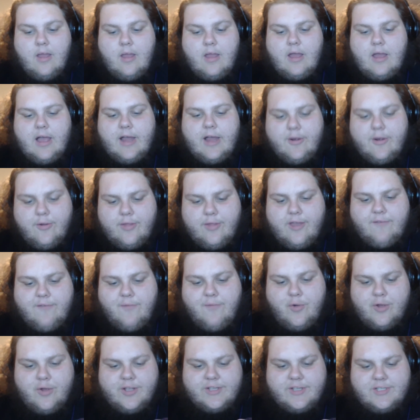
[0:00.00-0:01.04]
I know that
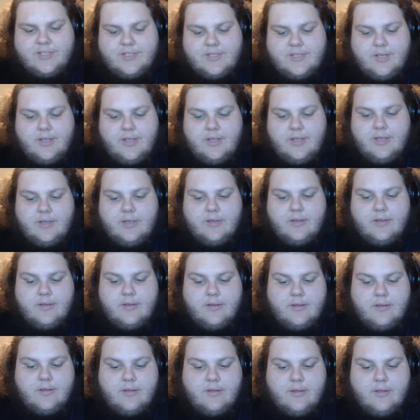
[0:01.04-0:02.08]
voice.
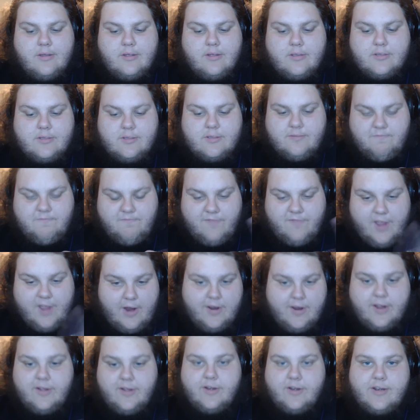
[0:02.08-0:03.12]
It's a
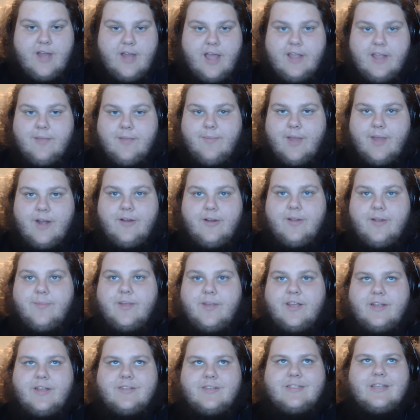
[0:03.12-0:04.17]
very good documentary,
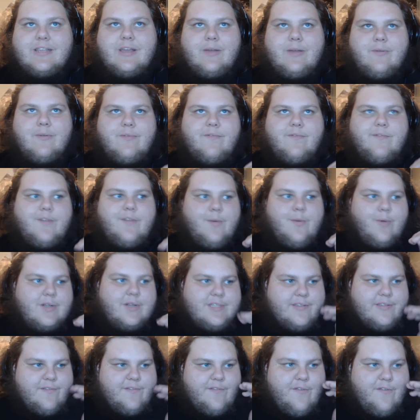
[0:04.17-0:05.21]
because if it
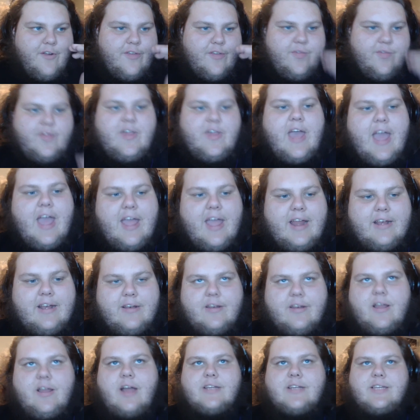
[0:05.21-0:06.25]
wasn't for that,
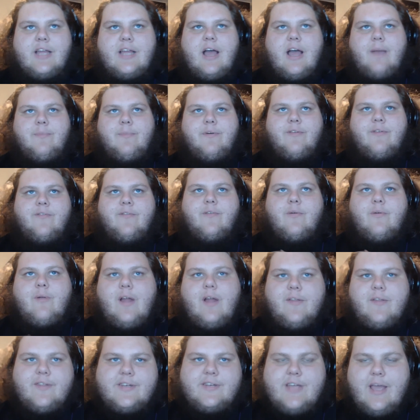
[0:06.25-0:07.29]
on top of
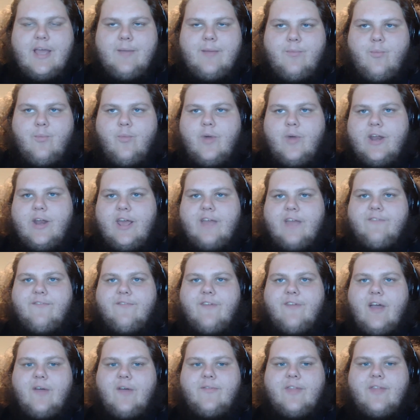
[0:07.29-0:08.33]
around the time when I
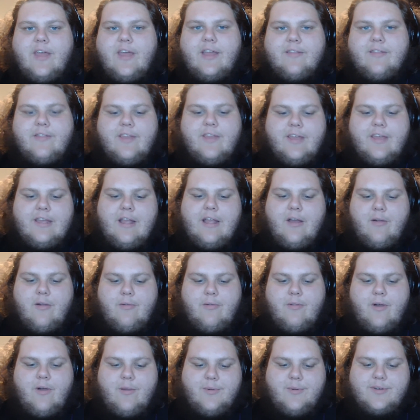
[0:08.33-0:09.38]
found that thing
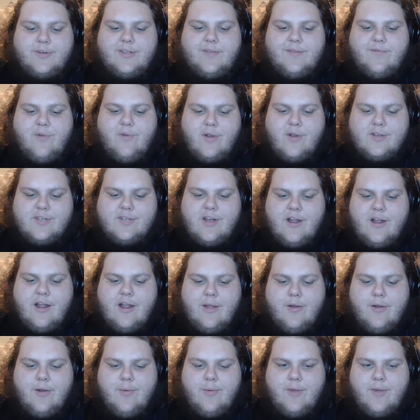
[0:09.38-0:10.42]
along with Teamfourstar,
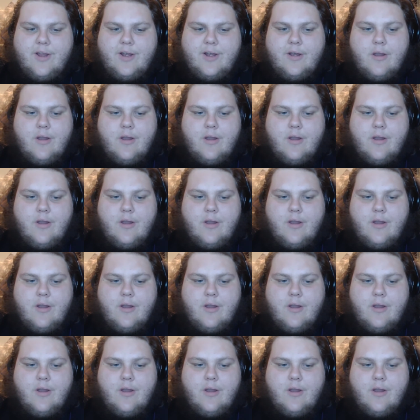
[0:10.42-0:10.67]
I would have went,